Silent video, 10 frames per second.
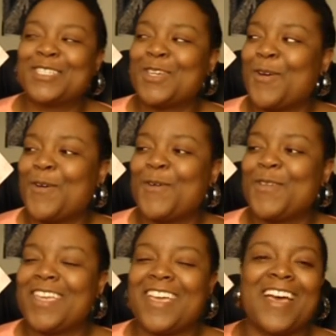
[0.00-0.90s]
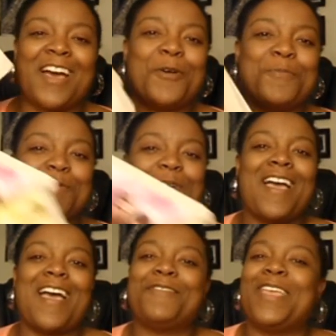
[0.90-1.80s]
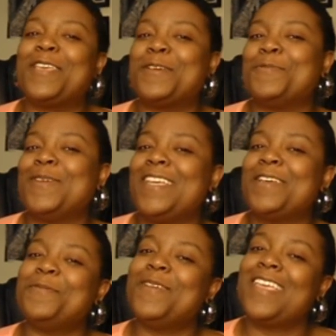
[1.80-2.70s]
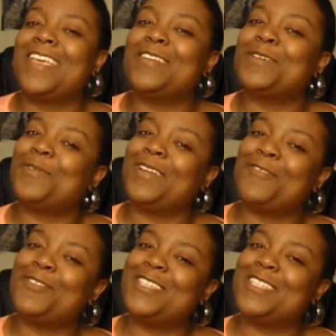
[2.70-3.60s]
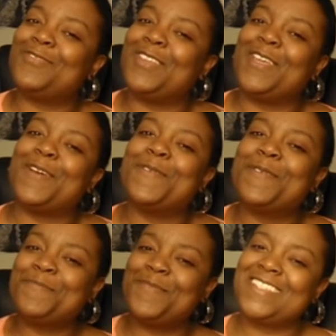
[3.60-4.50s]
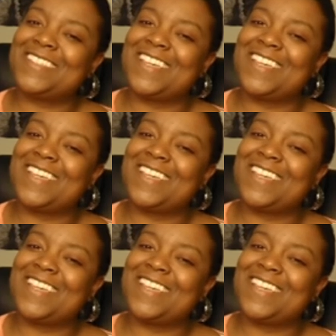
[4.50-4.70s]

So, yeah, I hope you all have a good week, weekend, whenever you see this video. Peace